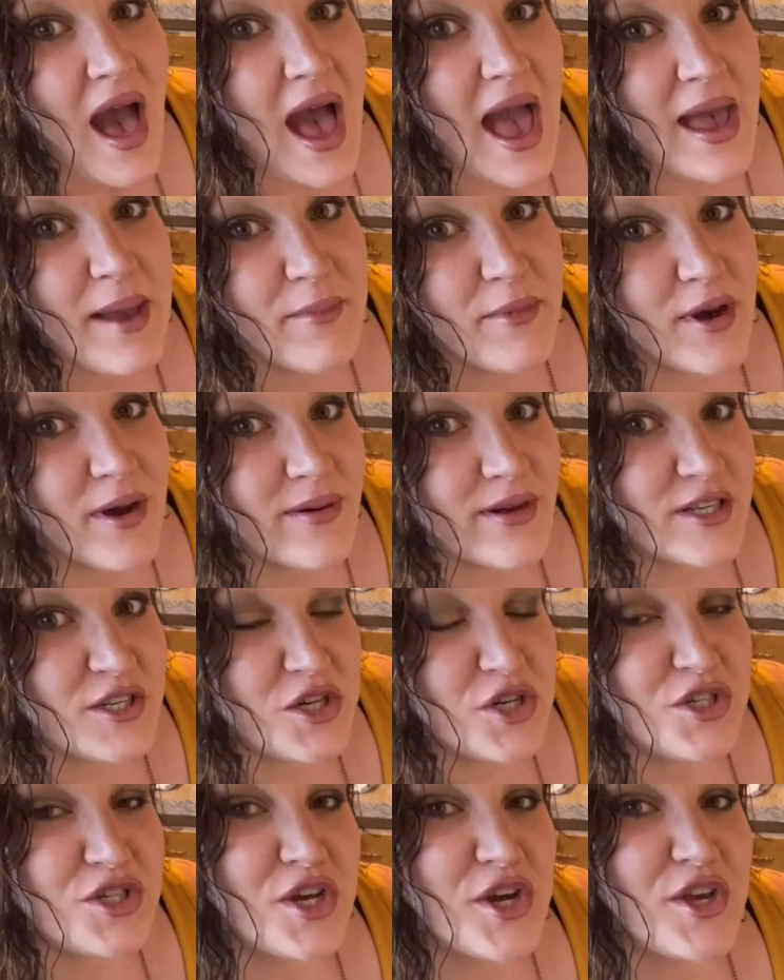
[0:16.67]
I'm going
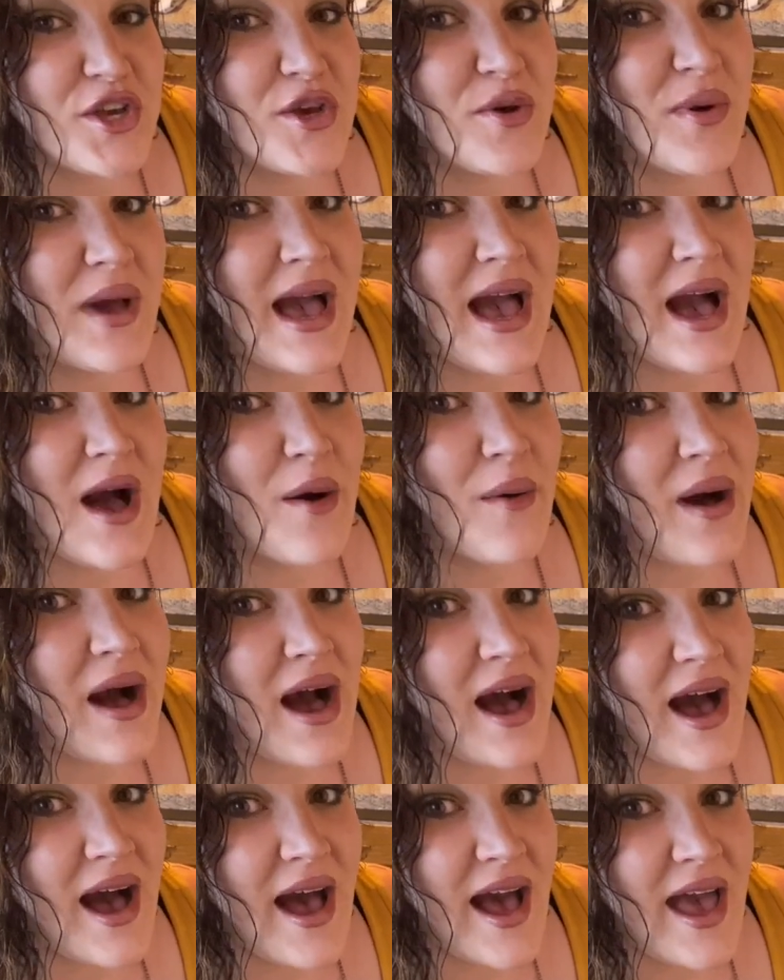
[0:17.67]
to show you how
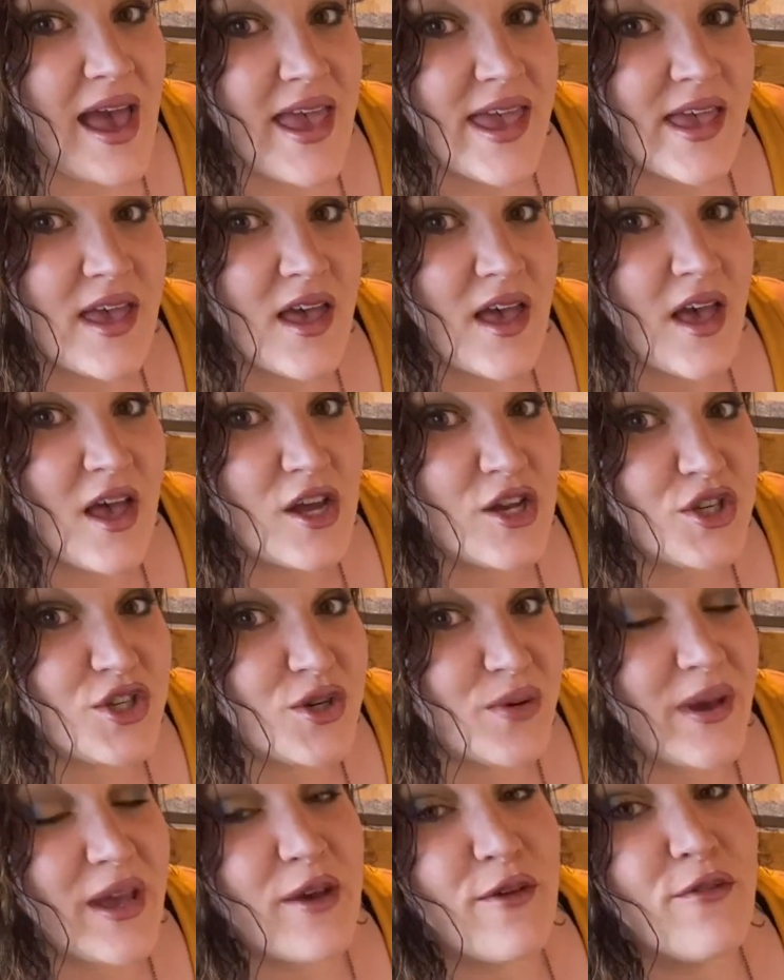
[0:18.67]
I
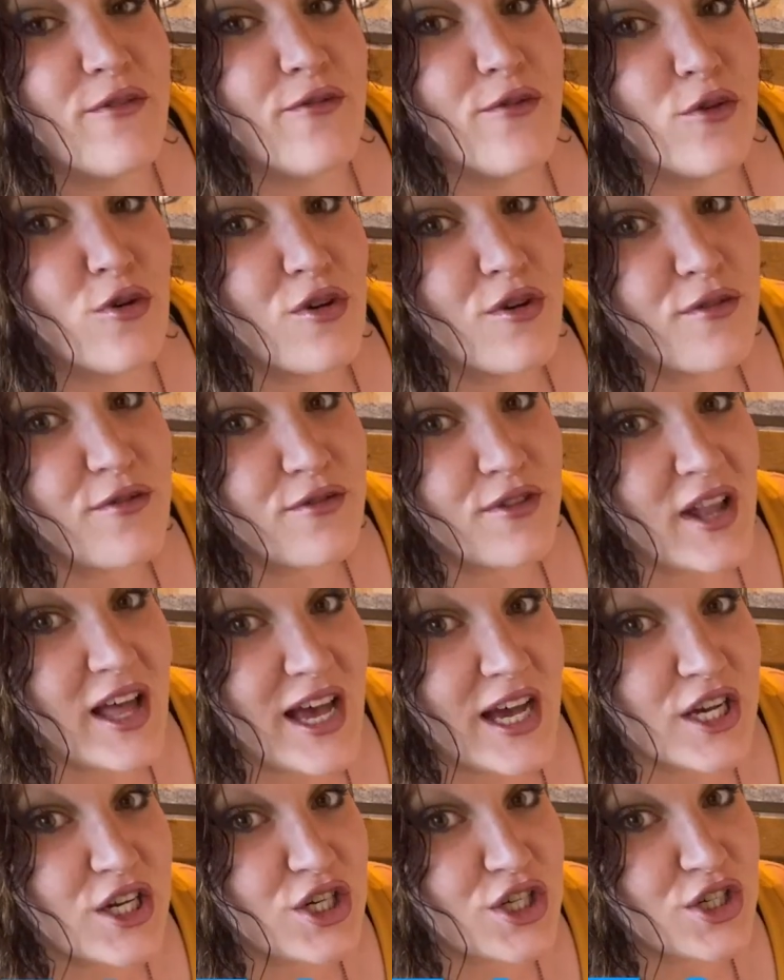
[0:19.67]
do a full
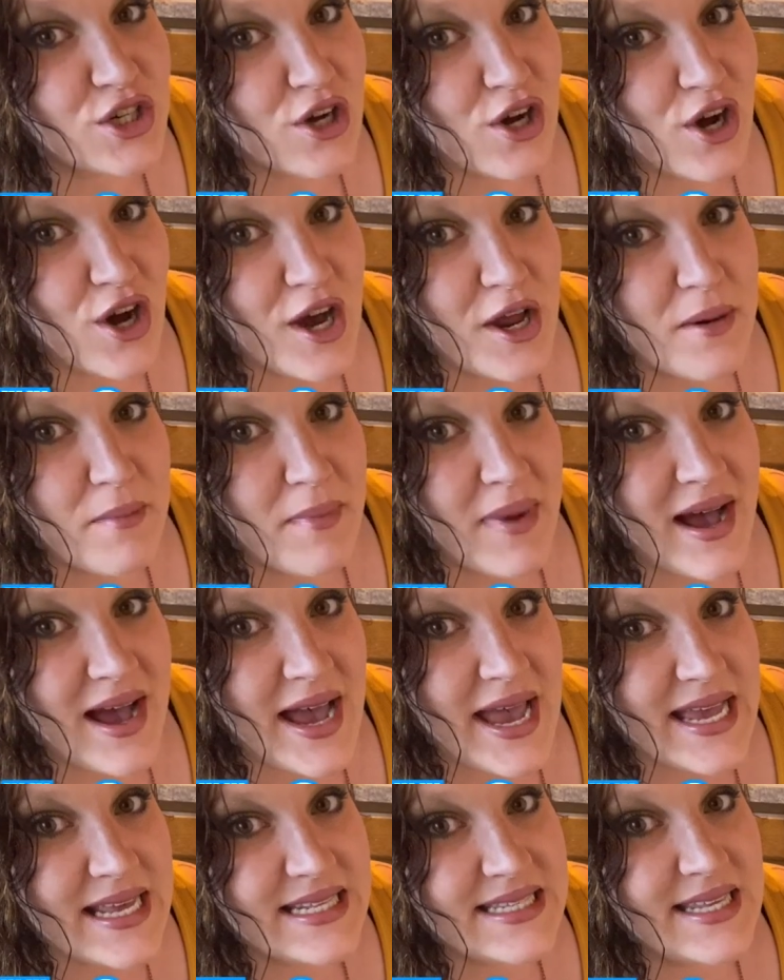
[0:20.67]
flush on
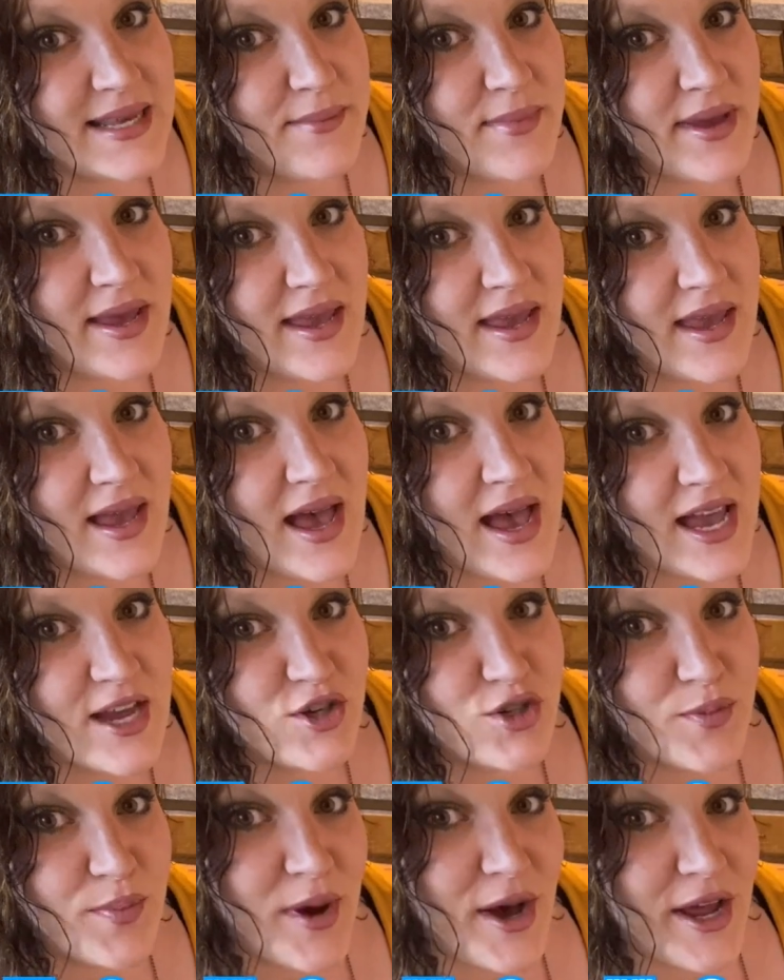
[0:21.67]
my
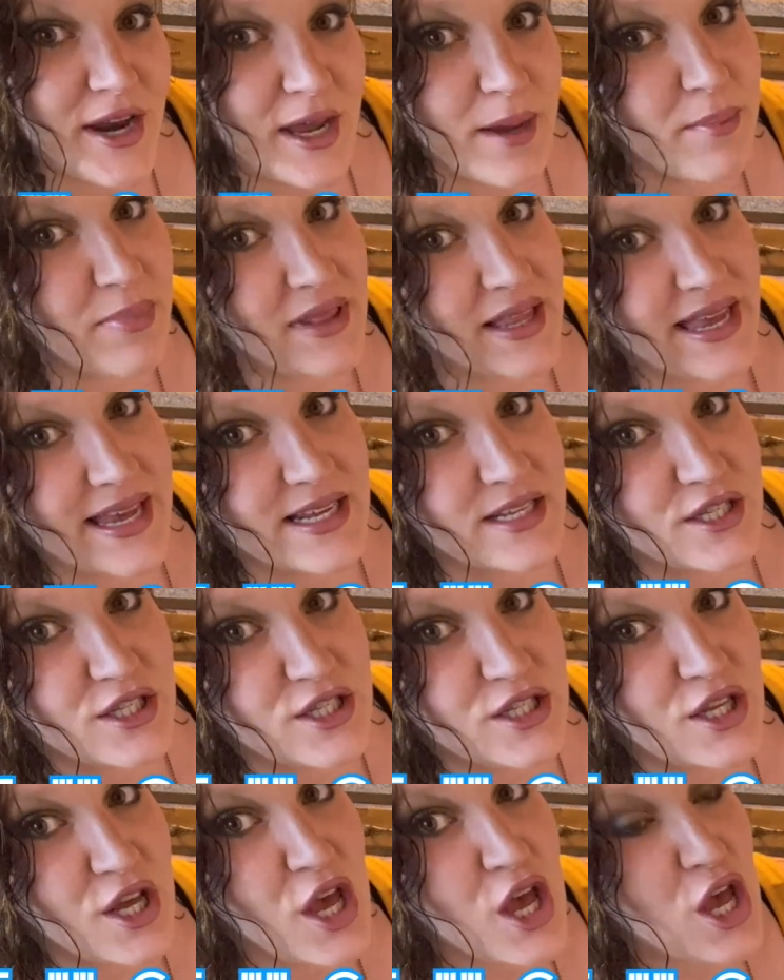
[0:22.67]
semi-hydroponic
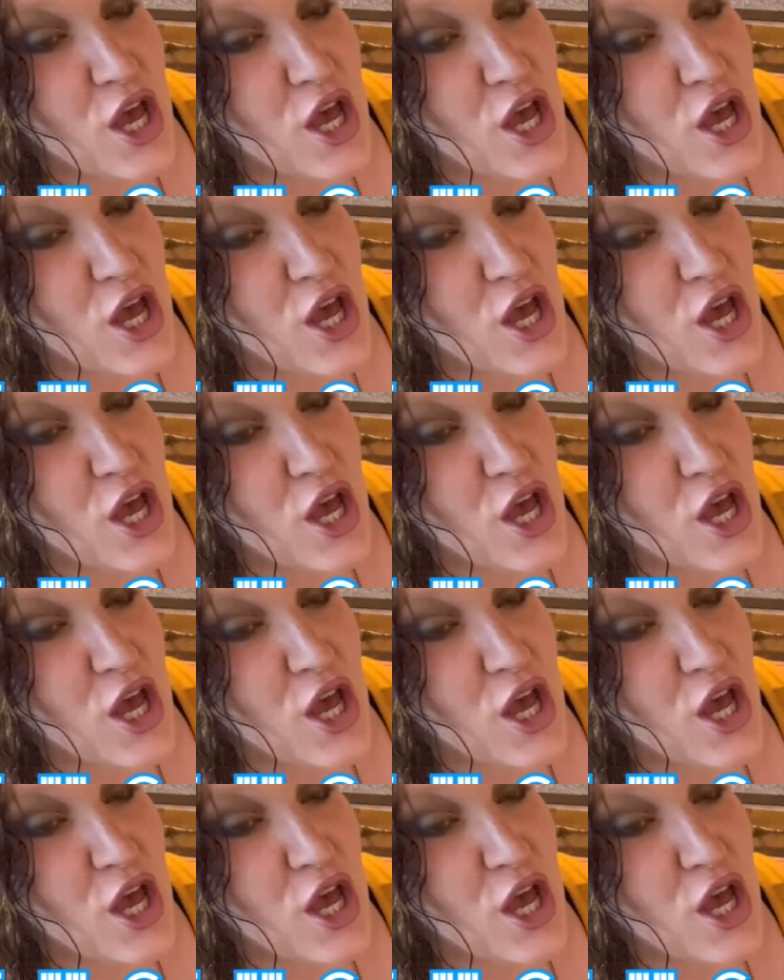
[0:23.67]
plants.